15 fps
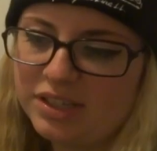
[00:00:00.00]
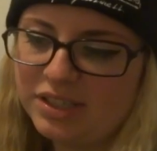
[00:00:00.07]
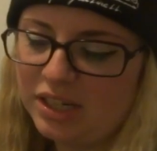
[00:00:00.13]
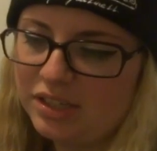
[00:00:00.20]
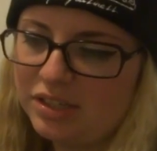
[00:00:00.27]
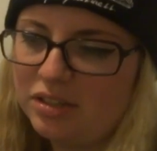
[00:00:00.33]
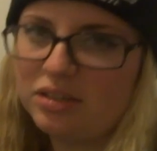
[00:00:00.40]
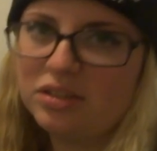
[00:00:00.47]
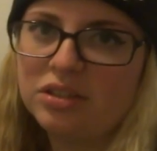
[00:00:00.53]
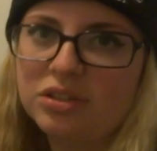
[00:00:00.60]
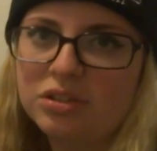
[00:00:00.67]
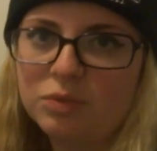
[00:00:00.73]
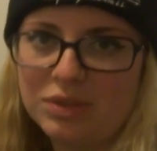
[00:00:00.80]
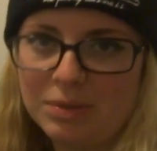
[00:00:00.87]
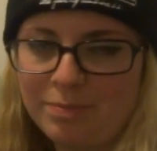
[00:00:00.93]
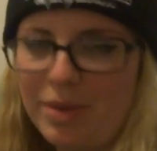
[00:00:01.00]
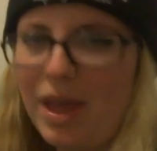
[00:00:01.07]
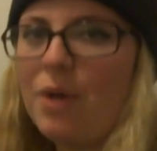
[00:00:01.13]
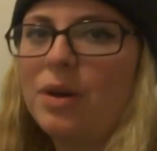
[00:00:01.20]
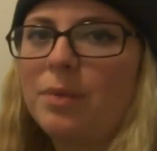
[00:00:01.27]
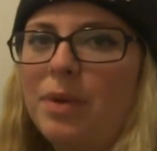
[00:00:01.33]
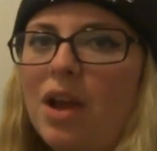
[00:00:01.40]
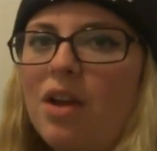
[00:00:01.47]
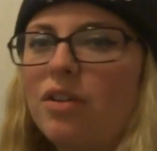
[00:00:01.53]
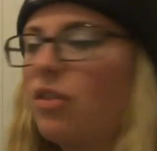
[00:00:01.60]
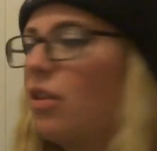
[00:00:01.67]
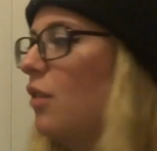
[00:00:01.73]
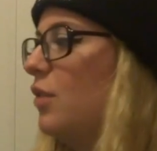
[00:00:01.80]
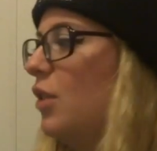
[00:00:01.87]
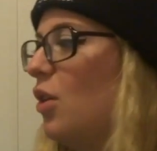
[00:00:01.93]
sentence that was about a
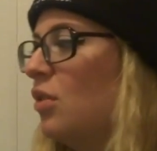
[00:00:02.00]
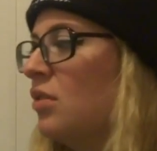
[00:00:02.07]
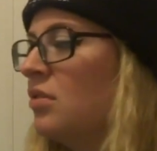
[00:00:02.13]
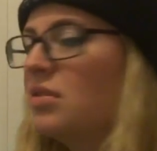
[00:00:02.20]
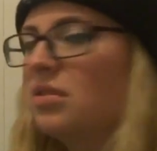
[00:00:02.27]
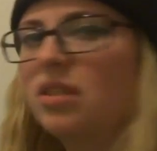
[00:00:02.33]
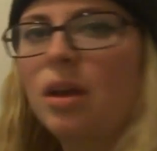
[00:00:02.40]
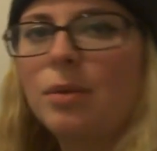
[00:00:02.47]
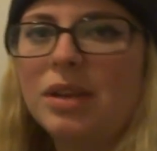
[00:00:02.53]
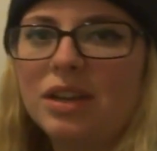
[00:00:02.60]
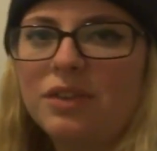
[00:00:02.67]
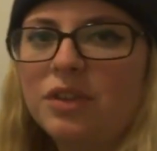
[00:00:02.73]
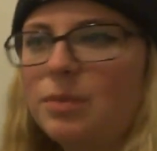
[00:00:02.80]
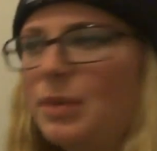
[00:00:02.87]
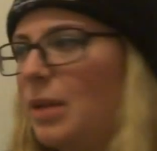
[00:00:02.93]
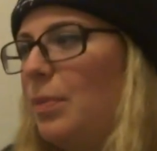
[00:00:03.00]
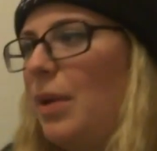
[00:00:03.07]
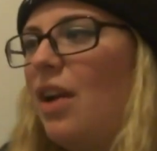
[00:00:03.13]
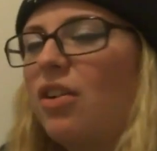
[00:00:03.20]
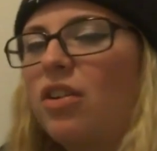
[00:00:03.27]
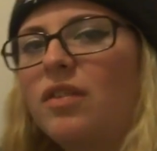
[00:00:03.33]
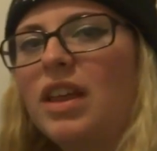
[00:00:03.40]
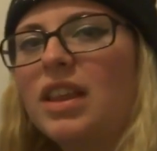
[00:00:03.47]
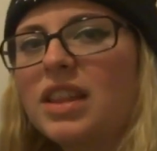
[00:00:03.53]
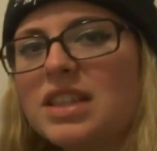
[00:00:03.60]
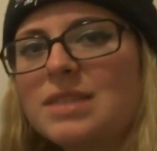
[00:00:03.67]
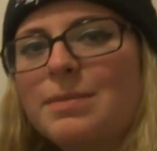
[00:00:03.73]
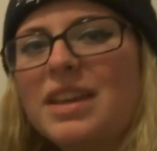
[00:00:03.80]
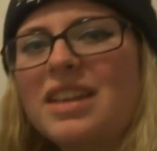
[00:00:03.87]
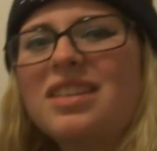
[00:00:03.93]
paragraph long. I mean, if you mean a paragraph like
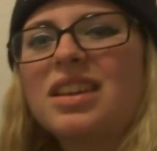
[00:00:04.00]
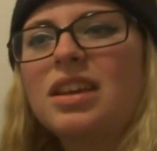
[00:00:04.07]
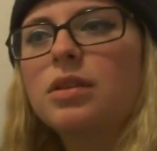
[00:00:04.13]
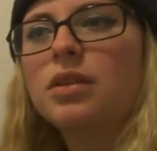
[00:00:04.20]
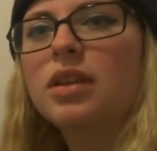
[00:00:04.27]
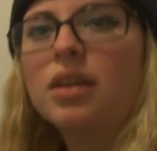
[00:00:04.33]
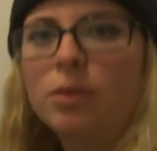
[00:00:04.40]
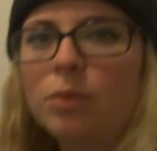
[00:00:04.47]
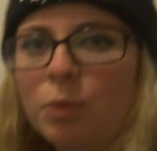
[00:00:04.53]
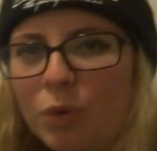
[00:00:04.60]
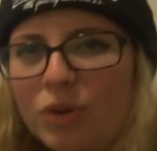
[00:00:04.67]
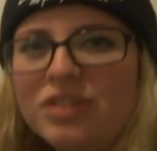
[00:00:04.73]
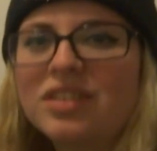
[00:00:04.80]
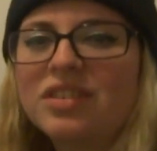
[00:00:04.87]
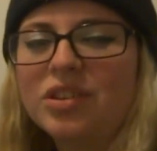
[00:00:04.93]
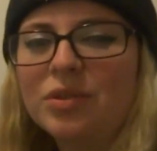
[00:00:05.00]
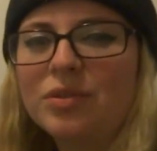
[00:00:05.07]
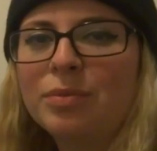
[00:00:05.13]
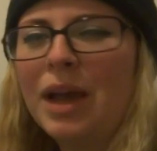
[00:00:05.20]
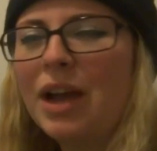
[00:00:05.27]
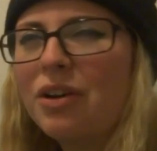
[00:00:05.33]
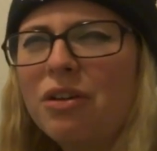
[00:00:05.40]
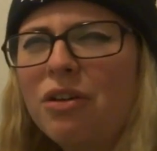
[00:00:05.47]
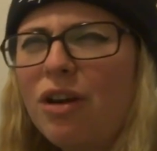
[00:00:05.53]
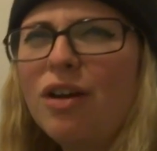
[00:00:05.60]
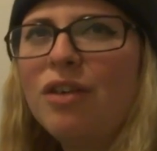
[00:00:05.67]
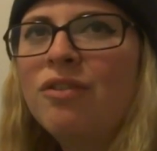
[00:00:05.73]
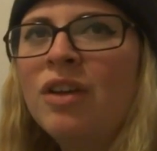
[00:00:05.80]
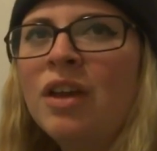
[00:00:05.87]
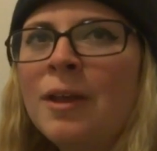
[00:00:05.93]
this big, it was its own
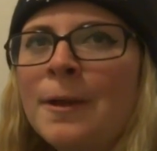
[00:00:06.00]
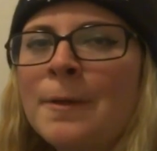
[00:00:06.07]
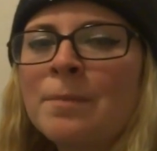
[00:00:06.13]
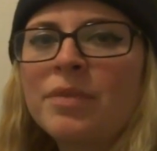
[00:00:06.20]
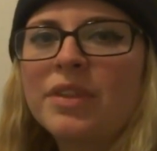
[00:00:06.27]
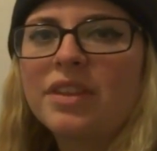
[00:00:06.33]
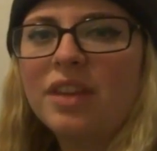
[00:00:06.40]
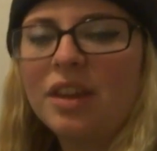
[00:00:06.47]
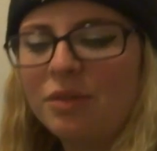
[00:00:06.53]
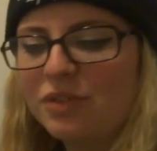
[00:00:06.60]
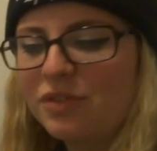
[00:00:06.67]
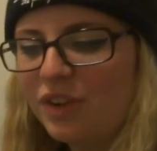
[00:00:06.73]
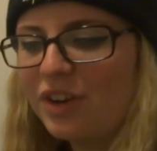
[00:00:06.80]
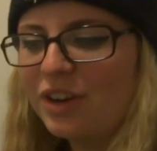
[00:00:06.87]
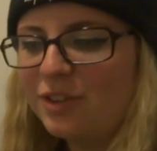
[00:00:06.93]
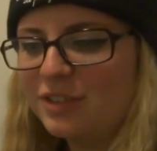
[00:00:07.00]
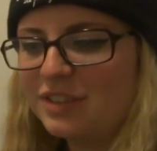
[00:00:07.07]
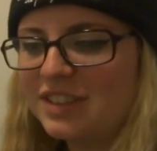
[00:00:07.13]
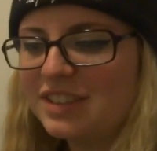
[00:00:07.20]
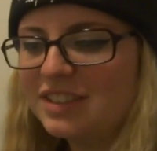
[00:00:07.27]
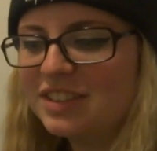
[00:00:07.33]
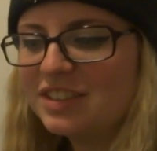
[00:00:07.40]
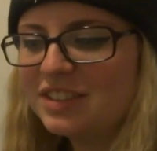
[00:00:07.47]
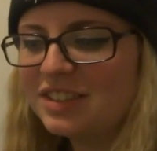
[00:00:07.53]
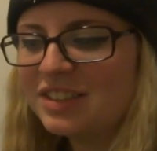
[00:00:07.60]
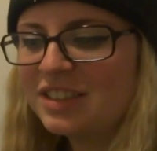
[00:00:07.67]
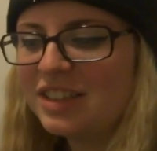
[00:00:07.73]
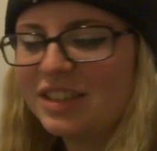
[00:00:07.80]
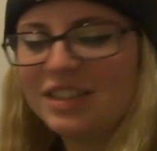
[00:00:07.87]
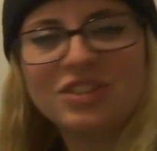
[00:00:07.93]
paragraph, and it was a very long
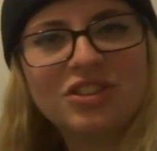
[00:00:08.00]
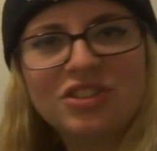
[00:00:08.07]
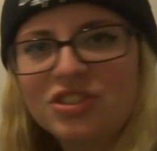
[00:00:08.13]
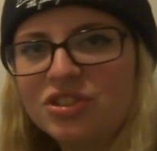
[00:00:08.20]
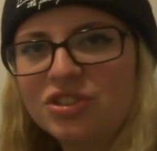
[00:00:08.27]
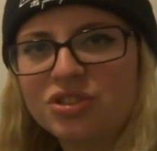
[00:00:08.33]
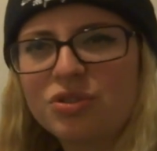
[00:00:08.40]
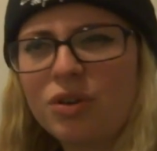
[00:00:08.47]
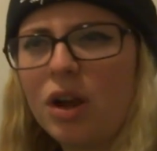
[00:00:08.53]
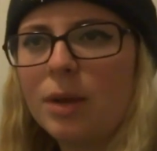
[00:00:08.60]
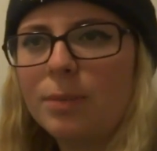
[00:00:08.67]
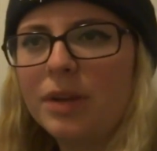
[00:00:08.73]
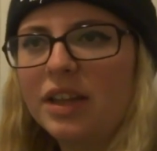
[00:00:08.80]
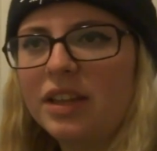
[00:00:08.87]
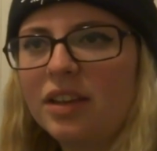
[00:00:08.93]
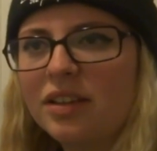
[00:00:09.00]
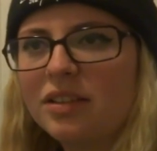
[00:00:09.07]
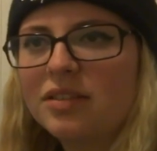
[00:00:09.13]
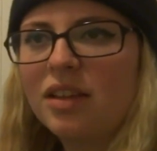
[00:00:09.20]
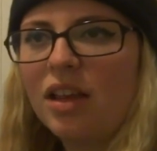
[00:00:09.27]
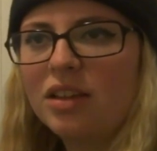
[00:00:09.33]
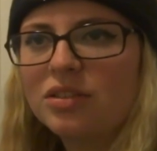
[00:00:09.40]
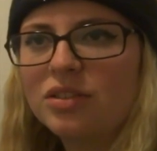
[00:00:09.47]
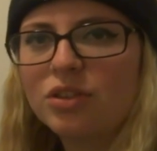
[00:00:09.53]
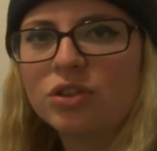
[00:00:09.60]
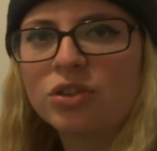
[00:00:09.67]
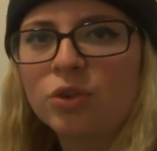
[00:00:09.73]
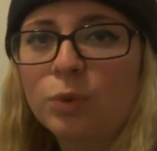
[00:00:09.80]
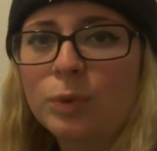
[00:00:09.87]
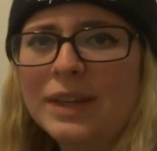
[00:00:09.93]
sentence just to describe, like,
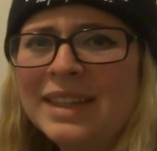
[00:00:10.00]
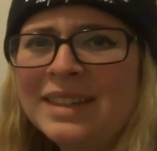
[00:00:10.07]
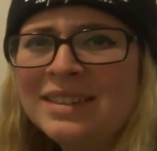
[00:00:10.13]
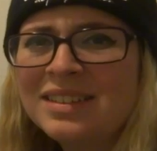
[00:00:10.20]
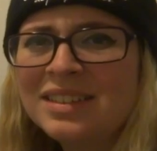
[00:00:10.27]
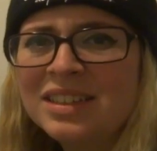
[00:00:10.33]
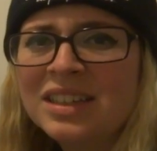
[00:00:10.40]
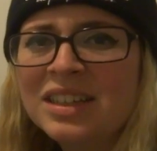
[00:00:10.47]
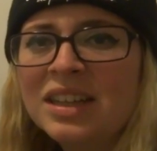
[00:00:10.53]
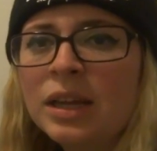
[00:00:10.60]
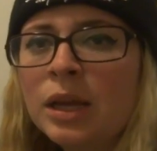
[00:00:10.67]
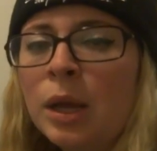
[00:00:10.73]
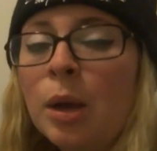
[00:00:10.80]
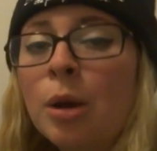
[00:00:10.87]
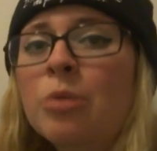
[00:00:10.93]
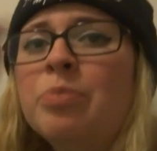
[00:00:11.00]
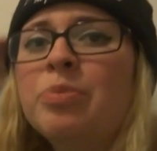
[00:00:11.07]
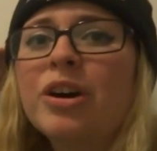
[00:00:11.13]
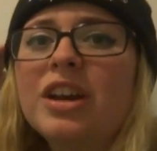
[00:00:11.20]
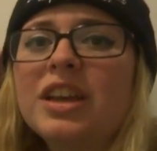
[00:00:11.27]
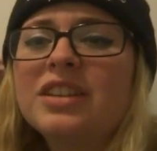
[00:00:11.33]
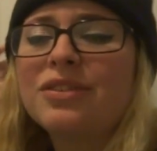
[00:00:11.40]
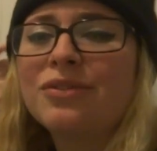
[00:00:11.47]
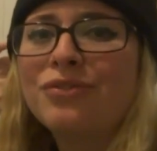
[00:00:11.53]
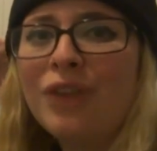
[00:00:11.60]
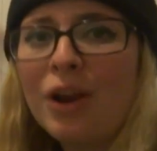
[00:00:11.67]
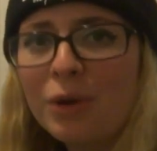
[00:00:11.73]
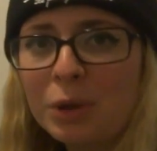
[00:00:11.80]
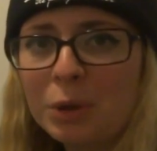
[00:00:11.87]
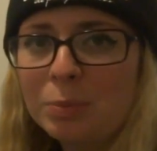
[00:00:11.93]
the wind. But it's a
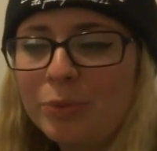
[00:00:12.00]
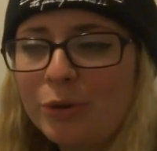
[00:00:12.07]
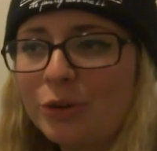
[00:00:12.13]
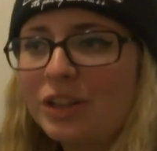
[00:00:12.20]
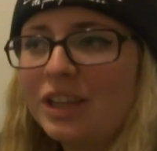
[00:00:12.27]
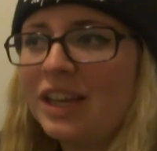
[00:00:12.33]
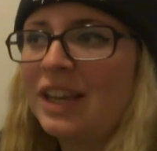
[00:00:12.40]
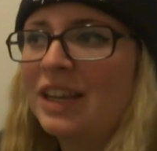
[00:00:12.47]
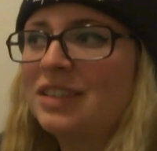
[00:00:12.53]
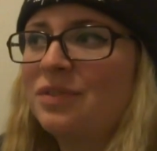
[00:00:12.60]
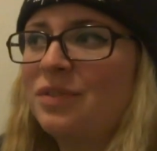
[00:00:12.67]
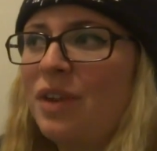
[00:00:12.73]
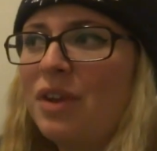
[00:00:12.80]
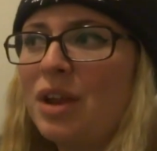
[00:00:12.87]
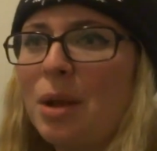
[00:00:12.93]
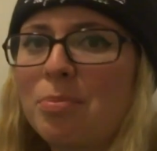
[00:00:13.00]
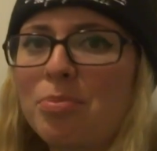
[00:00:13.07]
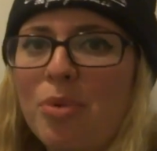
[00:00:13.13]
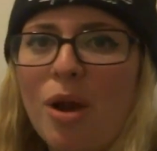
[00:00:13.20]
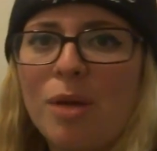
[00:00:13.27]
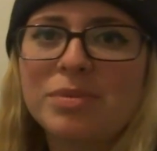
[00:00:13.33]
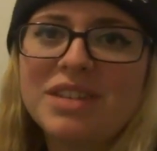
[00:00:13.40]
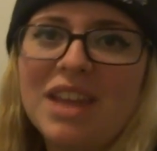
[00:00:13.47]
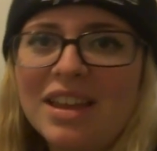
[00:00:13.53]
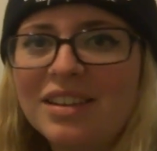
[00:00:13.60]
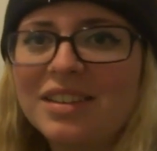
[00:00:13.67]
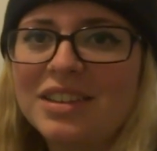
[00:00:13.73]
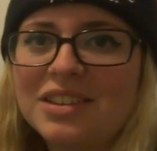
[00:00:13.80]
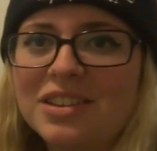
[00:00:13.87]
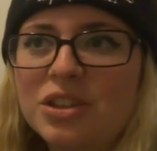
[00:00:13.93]
very good book, and it has a very abrupt
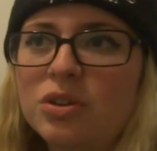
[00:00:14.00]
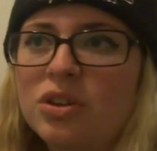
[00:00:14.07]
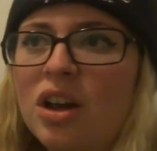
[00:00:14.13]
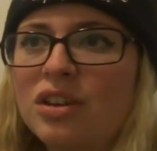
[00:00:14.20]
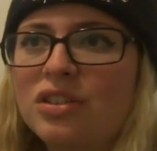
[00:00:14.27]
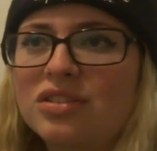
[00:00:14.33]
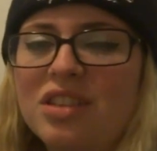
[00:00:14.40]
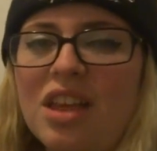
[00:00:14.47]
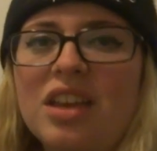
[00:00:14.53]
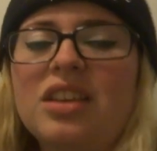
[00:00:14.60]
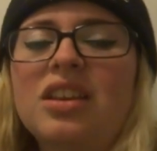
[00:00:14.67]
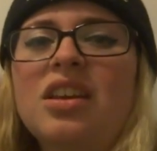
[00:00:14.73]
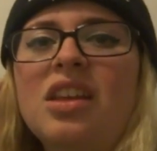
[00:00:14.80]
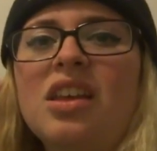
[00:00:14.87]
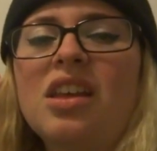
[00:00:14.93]
ending that you're kind of just like,